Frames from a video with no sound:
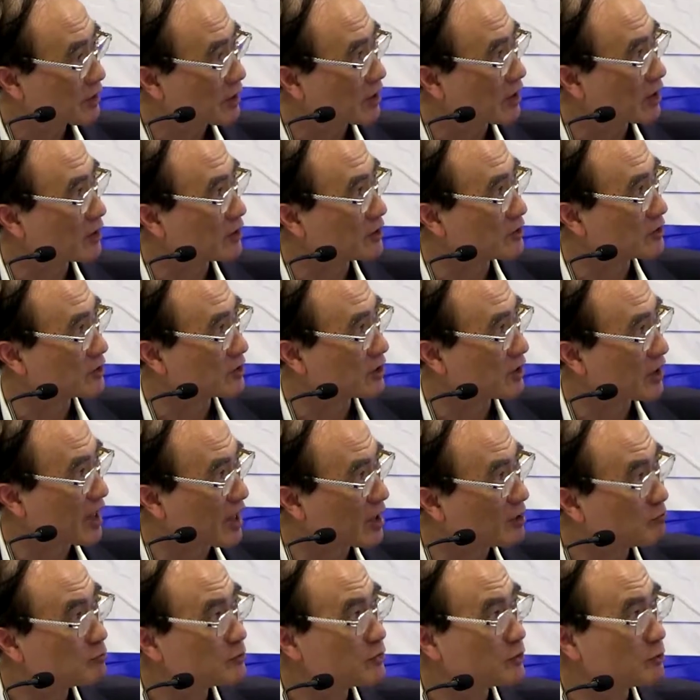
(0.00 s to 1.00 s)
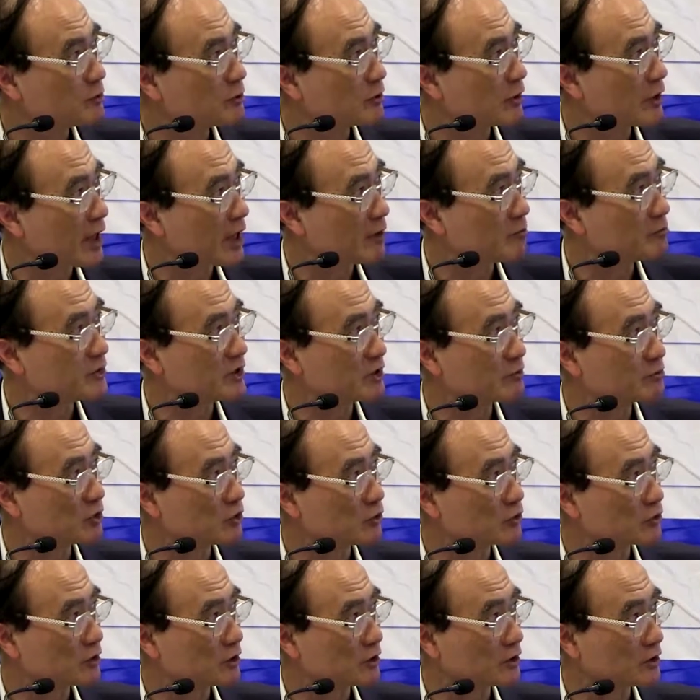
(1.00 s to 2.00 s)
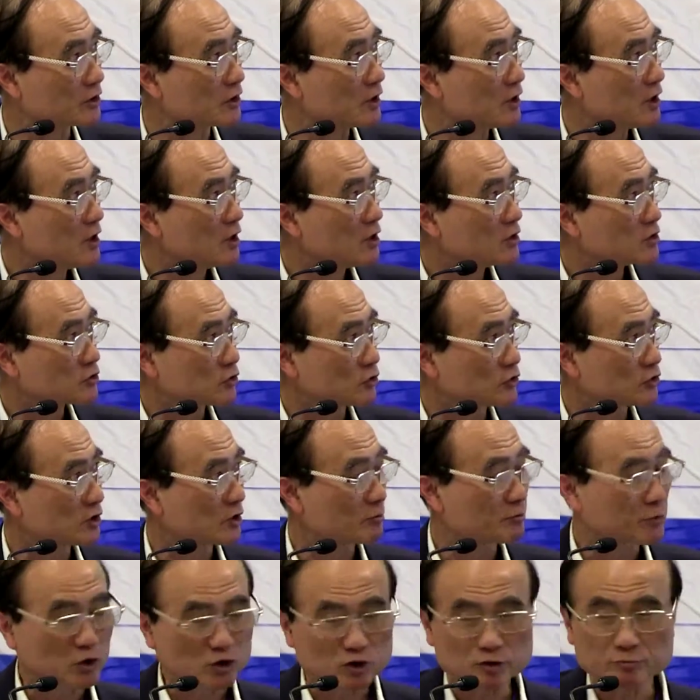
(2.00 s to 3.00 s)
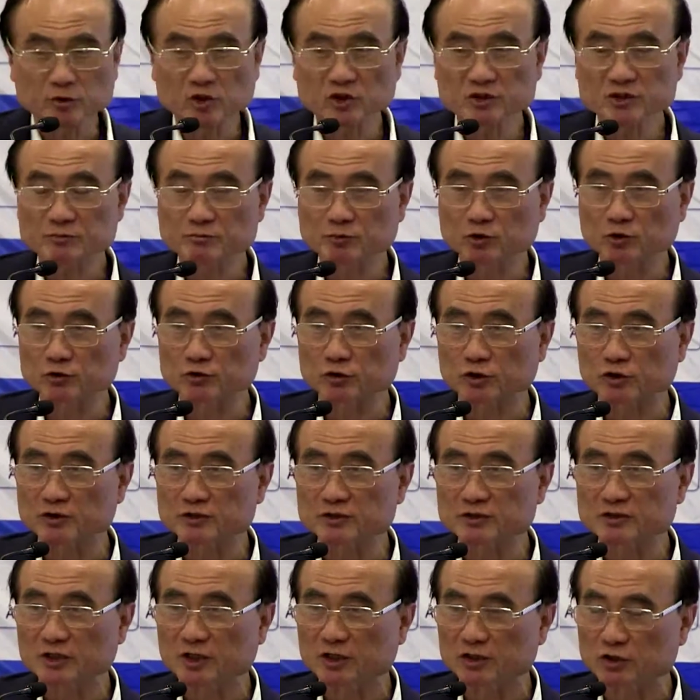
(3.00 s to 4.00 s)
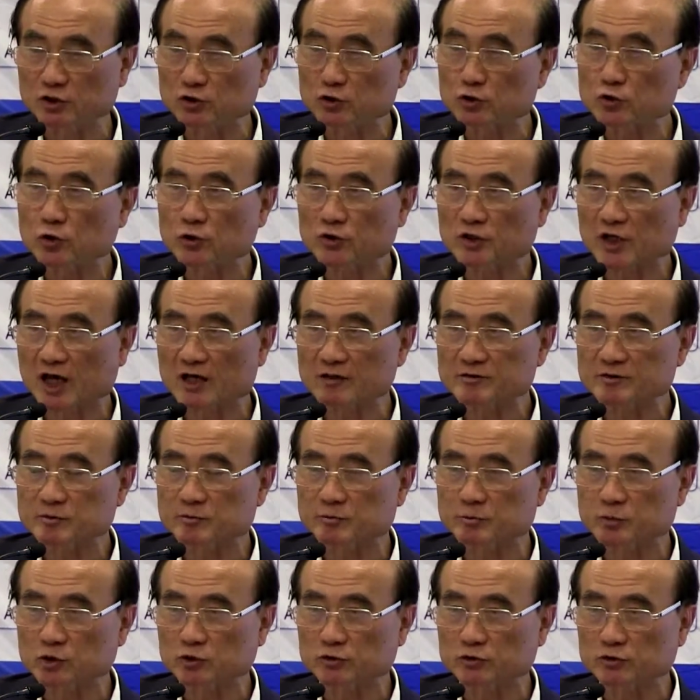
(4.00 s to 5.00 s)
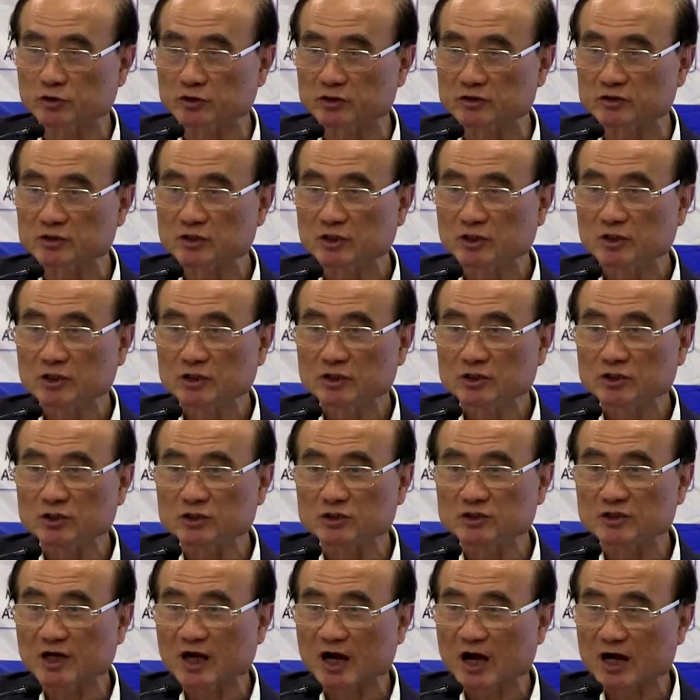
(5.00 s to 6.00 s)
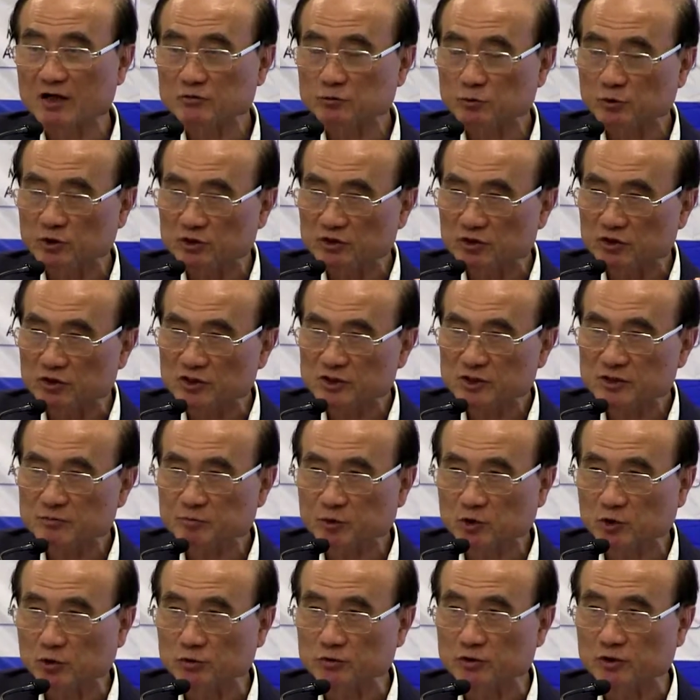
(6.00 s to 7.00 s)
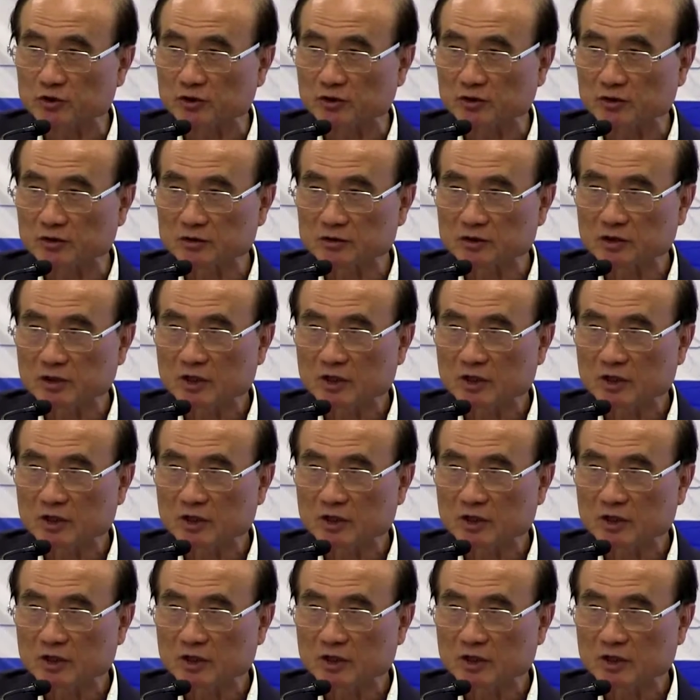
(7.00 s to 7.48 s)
and MP protein. So the polymerase proteins and nucleocapsid proteins interact with this protein.